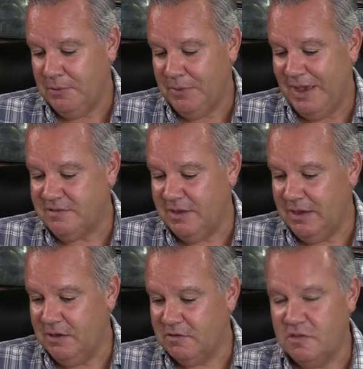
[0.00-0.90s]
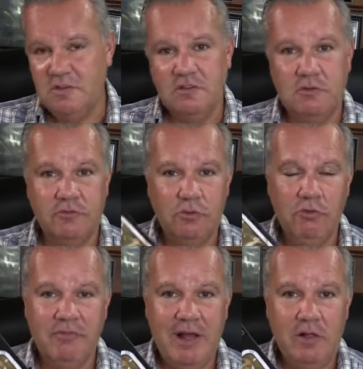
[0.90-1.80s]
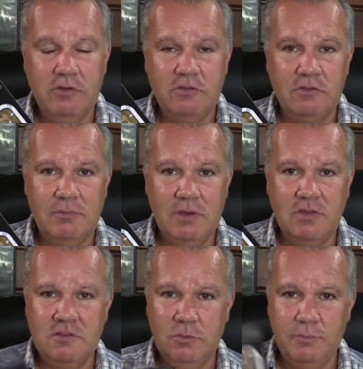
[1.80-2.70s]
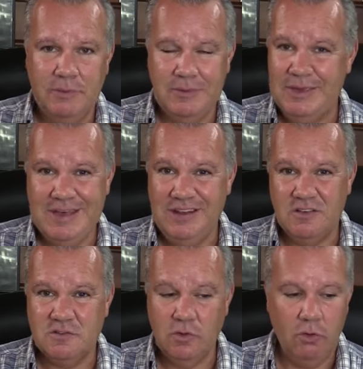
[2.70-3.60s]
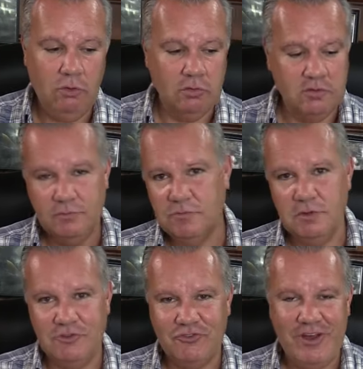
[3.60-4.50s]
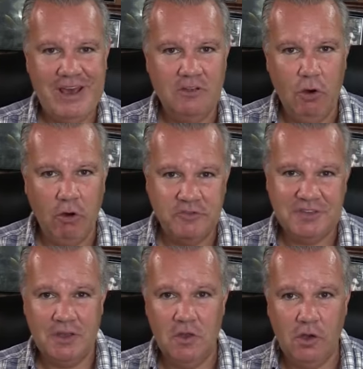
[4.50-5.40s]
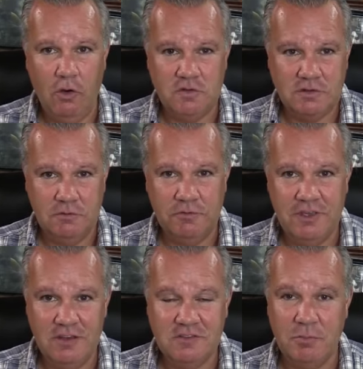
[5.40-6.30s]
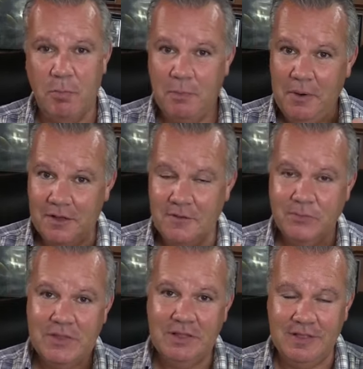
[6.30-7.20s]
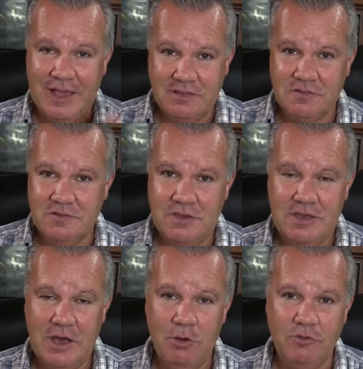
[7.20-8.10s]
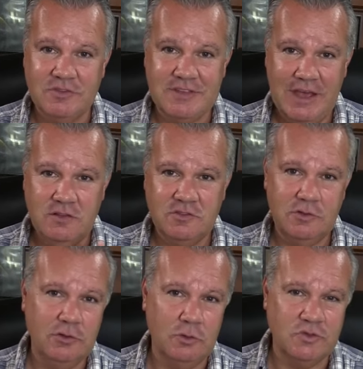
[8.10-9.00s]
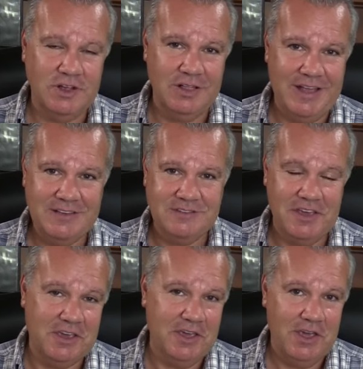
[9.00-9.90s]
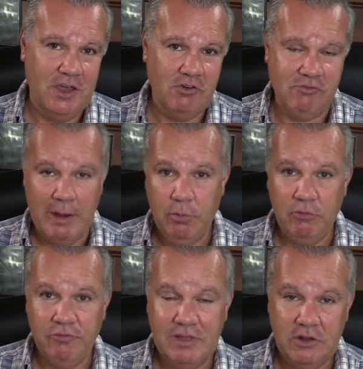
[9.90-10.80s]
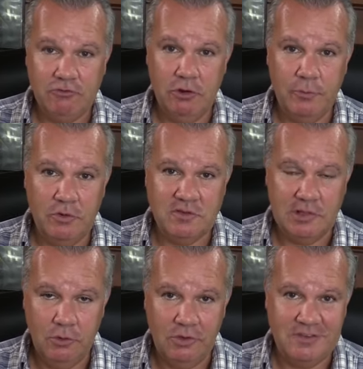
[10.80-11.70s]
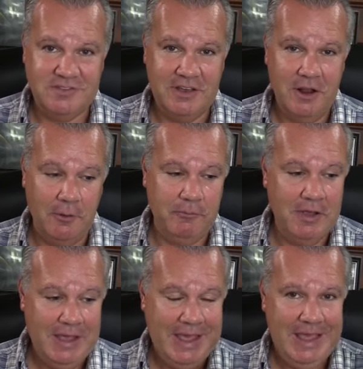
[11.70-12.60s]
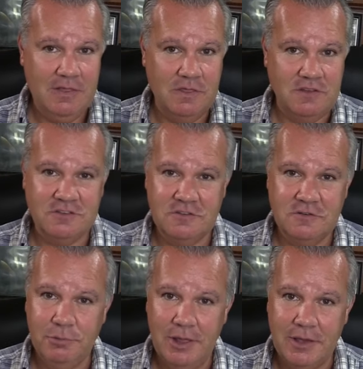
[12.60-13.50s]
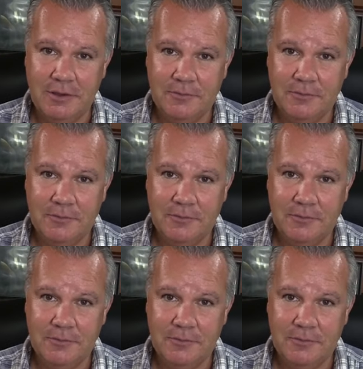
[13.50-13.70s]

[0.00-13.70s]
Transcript: as it is, this is of no value to me. This will be getting sold to try and offset the cost of this. But let's see how Stan Solo's classic Rebel Fleet Troopers look set up in this display.